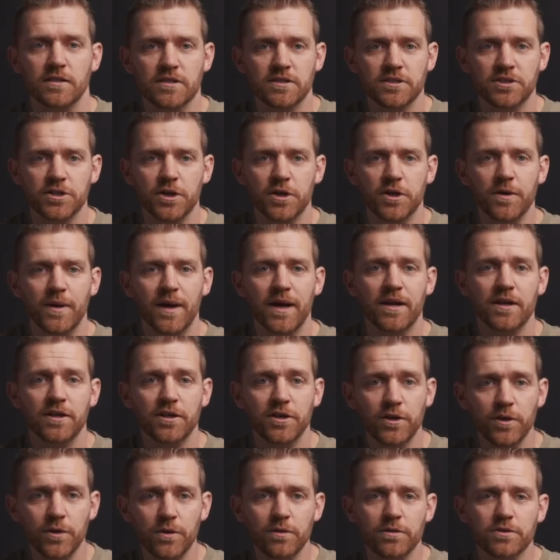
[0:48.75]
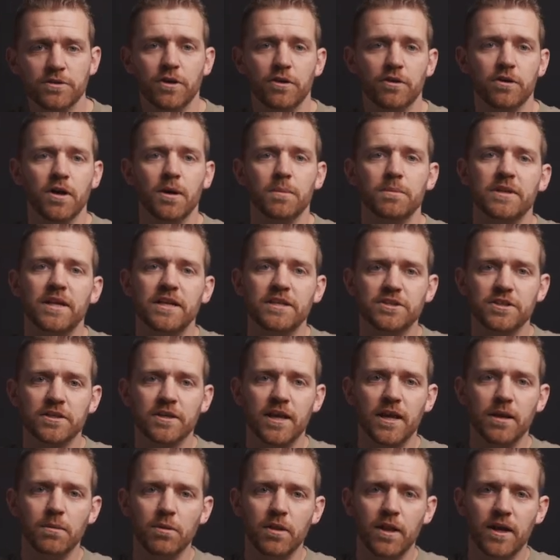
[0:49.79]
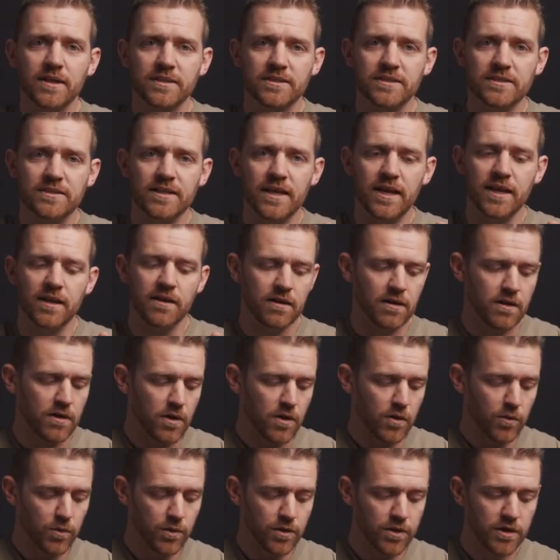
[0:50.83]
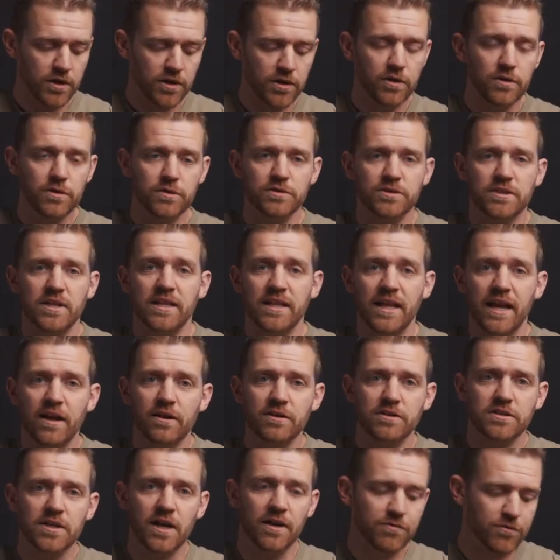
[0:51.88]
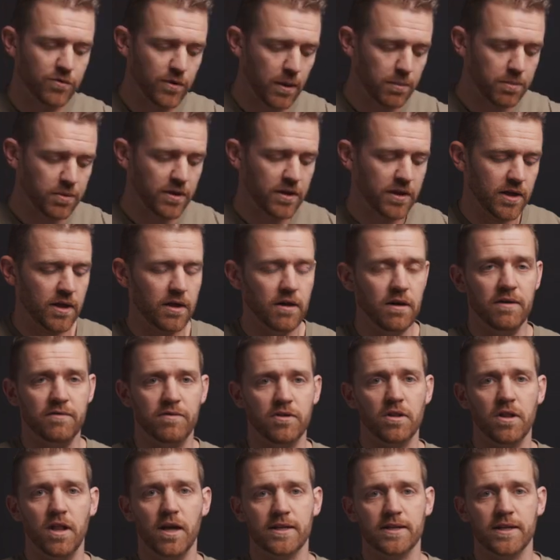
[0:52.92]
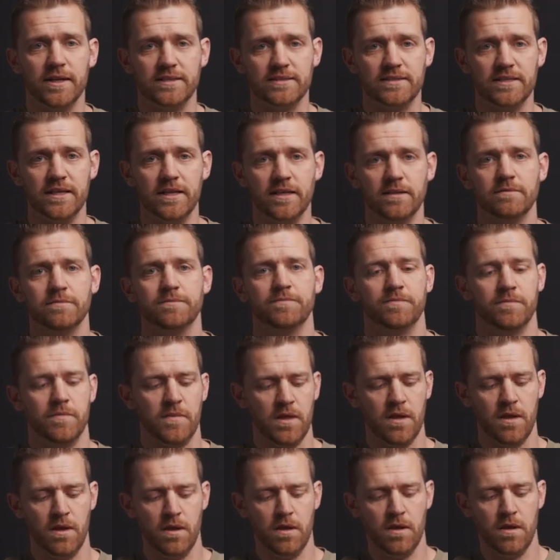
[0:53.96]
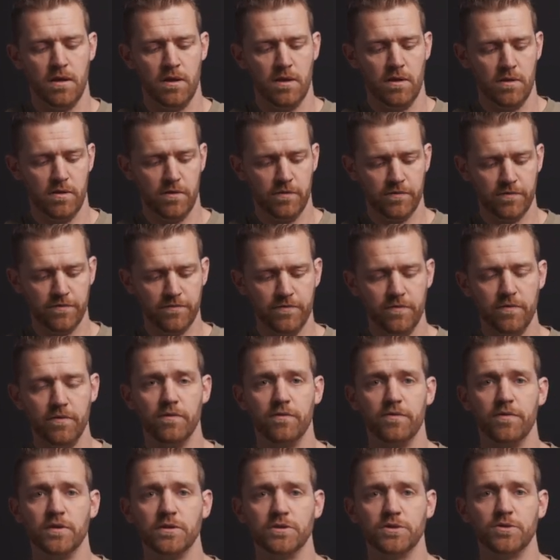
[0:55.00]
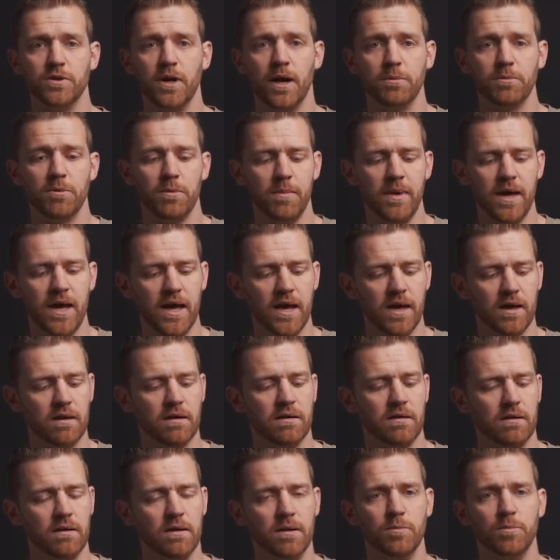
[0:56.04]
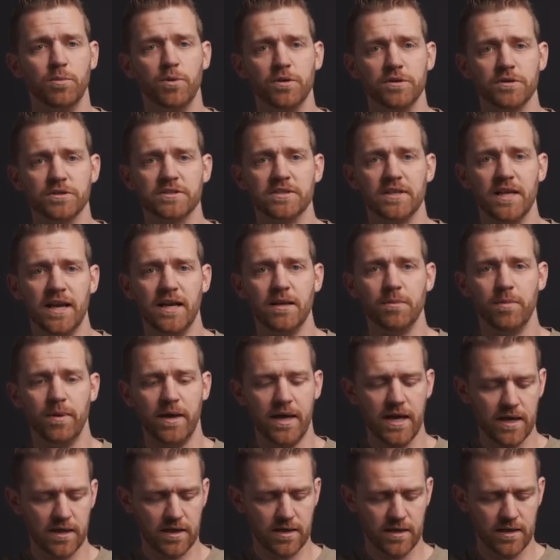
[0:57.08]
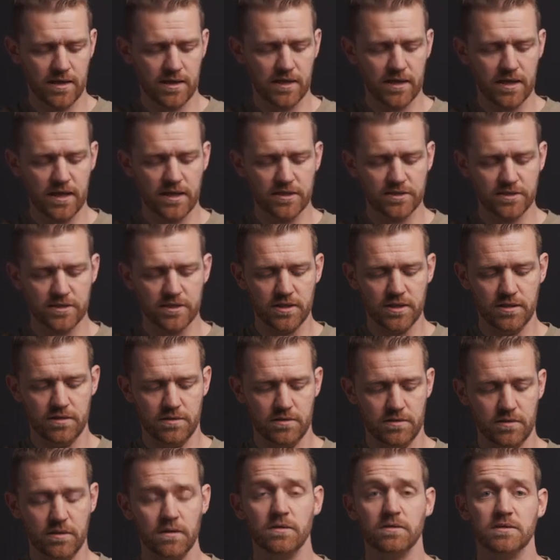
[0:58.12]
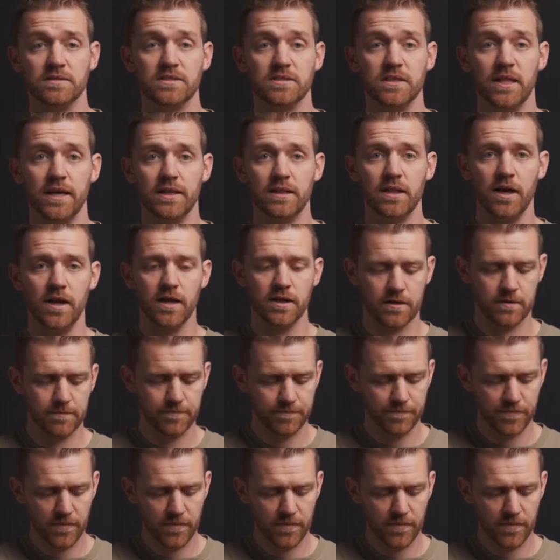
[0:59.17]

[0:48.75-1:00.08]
To show you how to use our combination cable lock today, we're gonna use an airsoft replica of a Glock 19. First, drop the mag and pull your slide back and engage the slide lock.